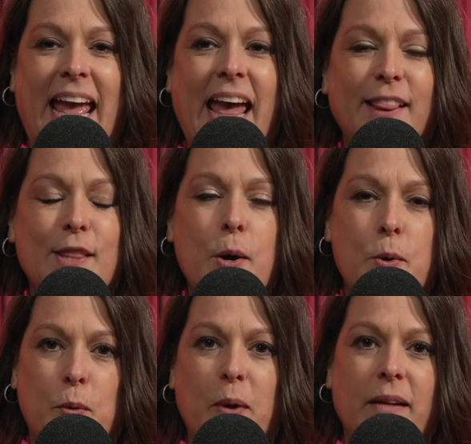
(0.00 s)

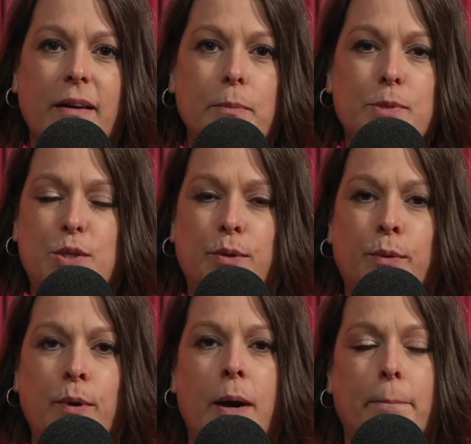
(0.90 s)
Hello, welcome
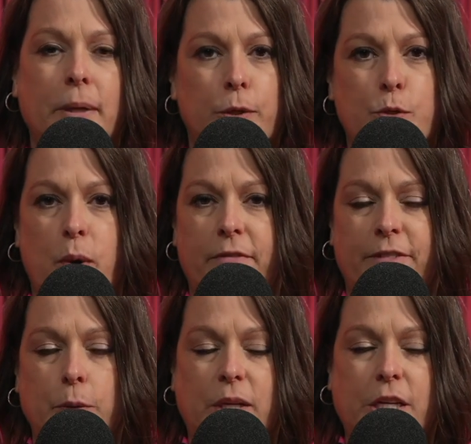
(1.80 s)
to Miller-Dwan
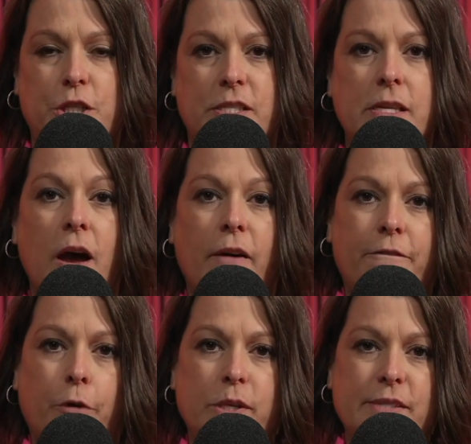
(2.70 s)
Foundation's
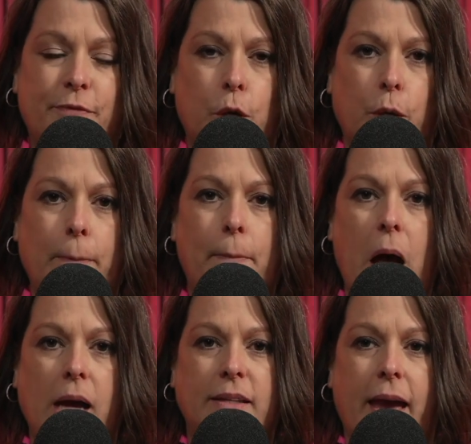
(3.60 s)
Force for Good
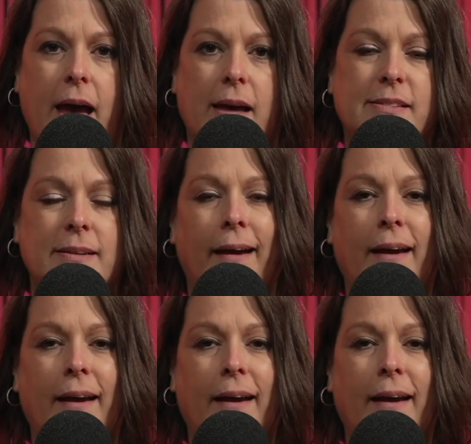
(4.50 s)
podcast.